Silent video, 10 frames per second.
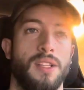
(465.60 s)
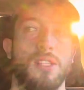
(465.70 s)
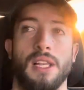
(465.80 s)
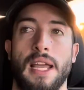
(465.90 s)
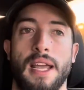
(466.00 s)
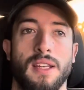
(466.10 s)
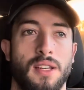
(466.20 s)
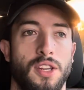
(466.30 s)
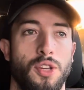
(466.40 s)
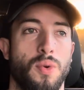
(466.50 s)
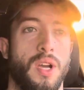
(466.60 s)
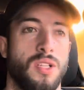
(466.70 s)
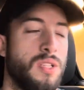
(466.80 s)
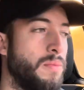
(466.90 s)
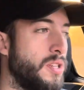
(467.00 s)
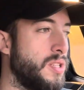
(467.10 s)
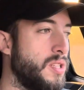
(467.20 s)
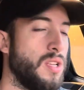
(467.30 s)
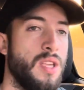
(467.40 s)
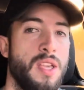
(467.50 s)
to land new customers.
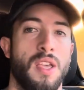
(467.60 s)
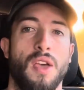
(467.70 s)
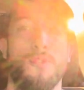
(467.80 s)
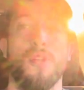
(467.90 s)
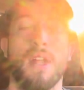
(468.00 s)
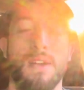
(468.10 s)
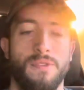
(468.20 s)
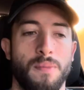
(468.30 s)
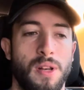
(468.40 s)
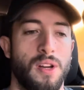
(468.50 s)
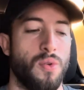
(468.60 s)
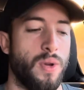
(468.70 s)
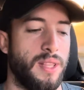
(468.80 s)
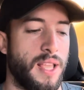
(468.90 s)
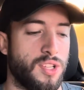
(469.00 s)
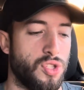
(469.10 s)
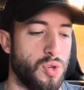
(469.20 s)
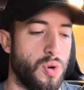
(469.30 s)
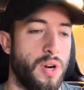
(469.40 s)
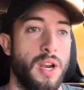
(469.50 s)
If you're not familiar with
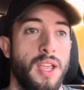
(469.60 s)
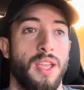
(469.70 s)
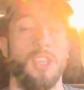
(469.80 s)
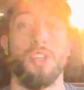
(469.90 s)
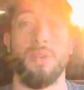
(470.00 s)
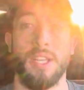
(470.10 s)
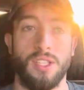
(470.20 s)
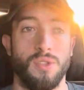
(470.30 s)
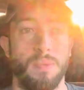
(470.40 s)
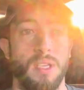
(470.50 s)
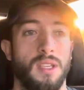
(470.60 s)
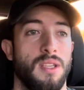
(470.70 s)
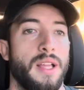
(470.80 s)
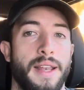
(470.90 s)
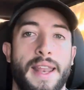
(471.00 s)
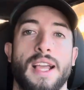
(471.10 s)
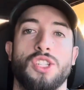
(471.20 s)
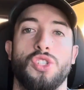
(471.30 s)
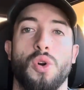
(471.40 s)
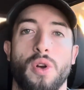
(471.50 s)
NextDoor, you need to be.
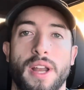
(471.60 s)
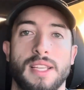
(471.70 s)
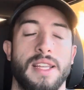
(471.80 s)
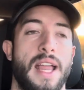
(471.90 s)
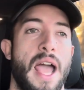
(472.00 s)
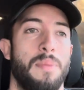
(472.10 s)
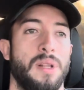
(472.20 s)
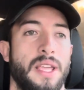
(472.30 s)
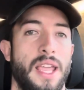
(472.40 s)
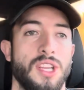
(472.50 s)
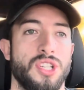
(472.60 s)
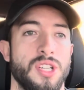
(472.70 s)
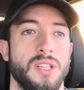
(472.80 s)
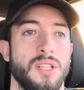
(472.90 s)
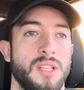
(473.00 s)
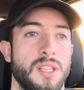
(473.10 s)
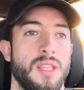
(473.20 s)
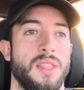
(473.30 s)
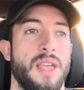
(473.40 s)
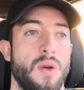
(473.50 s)
NextDoor is an application
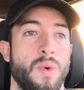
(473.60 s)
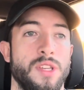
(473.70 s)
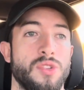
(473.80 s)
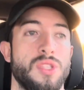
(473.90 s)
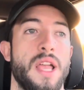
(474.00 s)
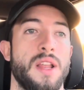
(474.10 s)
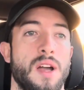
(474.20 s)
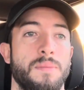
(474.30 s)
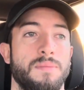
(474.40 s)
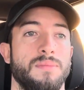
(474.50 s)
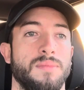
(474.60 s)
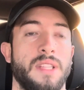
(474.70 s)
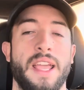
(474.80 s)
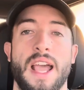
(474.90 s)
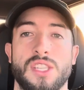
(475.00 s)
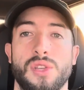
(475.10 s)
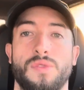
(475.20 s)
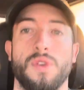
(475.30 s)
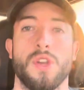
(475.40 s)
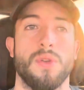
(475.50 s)
that when you sign up, they ask you
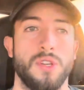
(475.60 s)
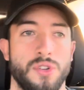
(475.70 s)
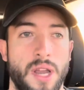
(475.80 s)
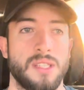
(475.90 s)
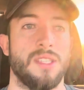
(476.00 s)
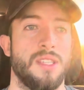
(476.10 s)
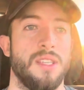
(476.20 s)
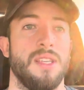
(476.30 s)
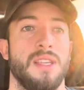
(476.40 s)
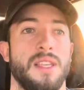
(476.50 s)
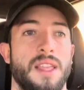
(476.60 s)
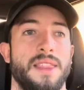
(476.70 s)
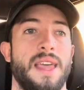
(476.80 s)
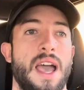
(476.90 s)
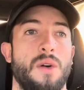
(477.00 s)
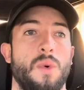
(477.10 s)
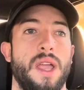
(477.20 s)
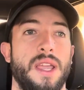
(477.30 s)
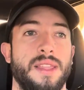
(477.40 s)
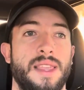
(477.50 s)
for your address. That
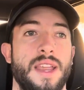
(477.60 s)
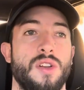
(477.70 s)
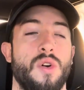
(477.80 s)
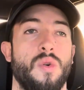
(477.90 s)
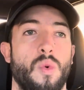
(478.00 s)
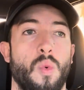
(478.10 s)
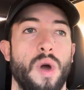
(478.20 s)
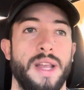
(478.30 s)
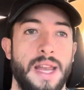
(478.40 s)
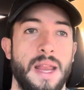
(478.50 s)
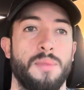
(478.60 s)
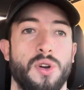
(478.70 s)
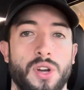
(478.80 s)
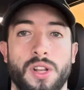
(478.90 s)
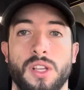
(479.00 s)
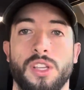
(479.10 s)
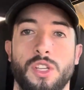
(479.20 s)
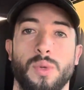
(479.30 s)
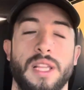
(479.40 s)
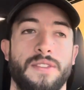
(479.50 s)
way they know what neighborhood you live